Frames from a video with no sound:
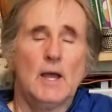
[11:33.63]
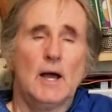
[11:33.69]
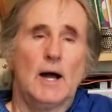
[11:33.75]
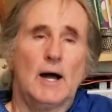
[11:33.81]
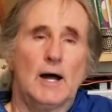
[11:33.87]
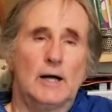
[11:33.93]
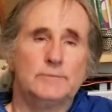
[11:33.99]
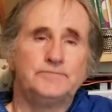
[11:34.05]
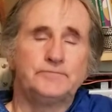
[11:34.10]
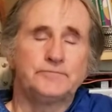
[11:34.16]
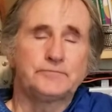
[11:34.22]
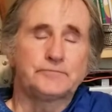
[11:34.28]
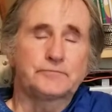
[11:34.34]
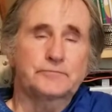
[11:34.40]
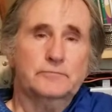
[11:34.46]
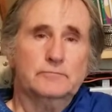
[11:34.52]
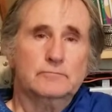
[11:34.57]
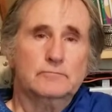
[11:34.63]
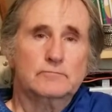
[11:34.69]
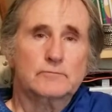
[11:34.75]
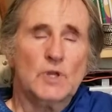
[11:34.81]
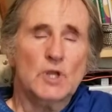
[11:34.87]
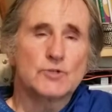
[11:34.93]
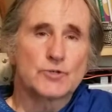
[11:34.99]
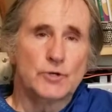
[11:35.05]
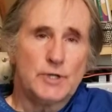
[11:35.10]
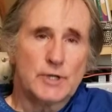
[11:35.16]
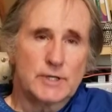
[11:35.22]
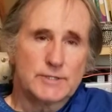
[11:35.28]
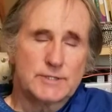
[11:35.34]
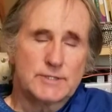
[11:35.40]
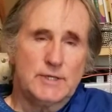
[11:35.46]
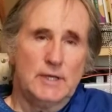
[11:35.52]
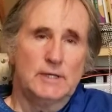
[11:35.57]
Um, so you can
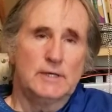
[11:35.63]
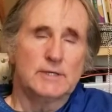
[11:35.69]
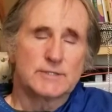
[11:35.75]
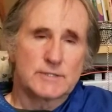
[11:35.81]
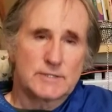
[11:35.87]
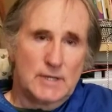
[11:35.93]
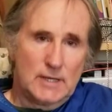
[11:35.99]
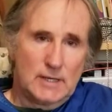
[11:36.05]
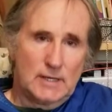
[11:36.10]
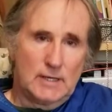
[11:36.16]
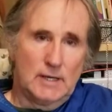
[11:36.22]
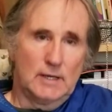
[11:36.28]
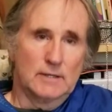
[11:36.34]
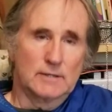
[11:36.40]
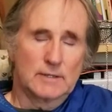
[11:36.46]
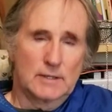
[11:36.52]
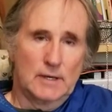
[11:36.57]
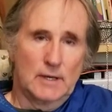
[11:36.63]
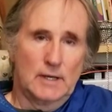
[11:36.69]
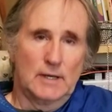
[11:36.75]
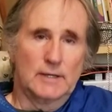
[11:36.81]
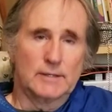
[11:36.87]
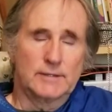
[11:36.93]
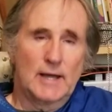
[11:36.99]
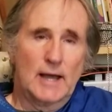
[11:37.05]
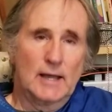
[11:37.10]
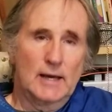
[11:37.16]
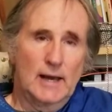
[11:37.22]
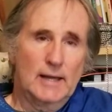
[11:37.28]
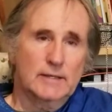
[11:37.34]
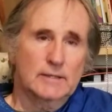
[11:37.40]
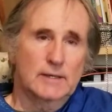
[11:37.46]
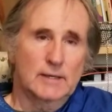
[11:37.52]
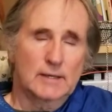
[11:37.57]
see in his thinking, uh,
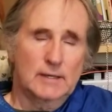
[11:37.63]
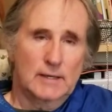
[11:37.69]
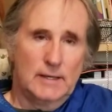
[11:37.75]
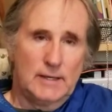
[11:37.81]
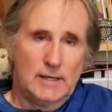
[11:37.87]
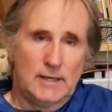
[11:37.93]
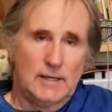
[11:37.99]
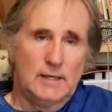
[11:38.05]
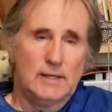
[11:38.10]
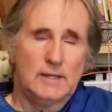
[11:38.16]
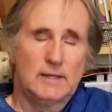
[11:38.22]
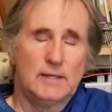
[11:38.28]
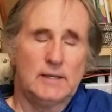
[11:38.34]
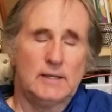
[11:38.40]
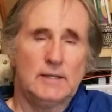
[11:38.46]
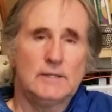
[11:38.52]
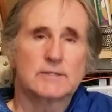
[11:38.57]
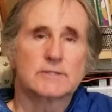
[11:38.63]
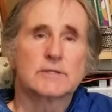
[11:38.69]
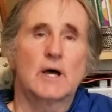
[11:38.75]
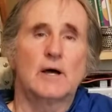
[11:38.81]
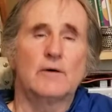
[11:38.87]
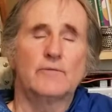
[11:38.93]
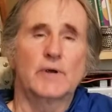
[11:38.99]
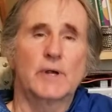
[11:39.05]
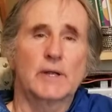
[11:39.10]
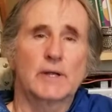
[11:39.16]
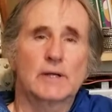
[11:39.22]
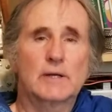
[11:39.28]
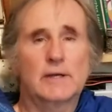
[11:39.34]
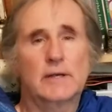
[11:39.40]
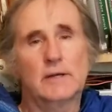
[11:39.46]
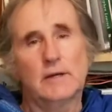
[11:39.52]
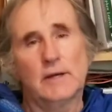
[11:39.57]
dialectically, he, he saw very
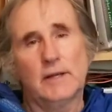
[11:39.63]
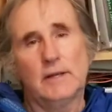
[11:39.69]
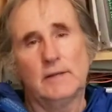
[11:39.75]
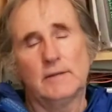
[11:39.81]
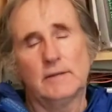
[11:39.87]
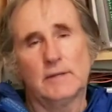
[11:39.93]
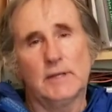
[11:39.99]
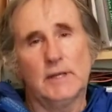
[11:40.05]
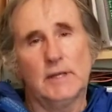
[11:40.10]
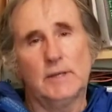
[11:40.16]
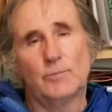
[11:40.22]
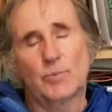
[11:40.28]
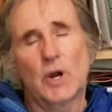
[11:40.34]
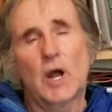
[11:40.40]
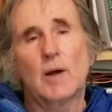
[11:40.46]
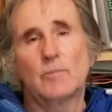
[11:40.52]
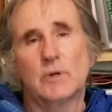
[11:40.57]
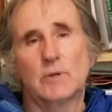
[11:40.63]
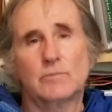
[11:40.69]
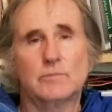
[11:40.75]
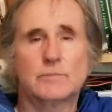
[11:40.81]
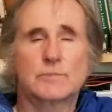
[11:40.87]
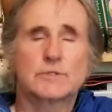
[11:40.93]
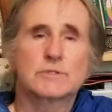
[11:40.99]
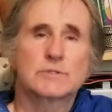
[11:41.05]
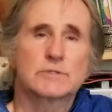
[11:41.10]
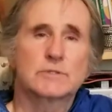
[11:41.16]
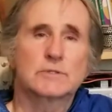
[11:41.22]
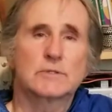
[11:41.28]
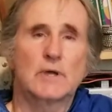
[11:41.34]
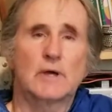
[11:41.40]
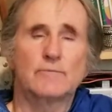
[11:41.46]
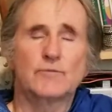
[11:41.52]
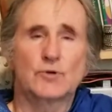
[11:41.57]
clearly the problems
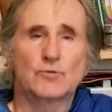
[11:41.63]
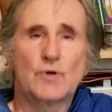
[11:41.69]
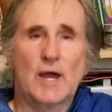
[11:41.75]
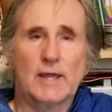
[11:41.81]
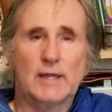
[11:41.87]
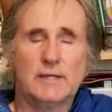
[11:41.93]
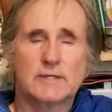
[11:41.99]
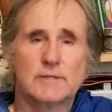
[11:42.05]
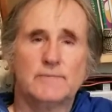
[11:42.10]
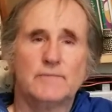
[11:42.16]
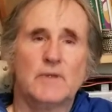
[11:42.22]
of the right.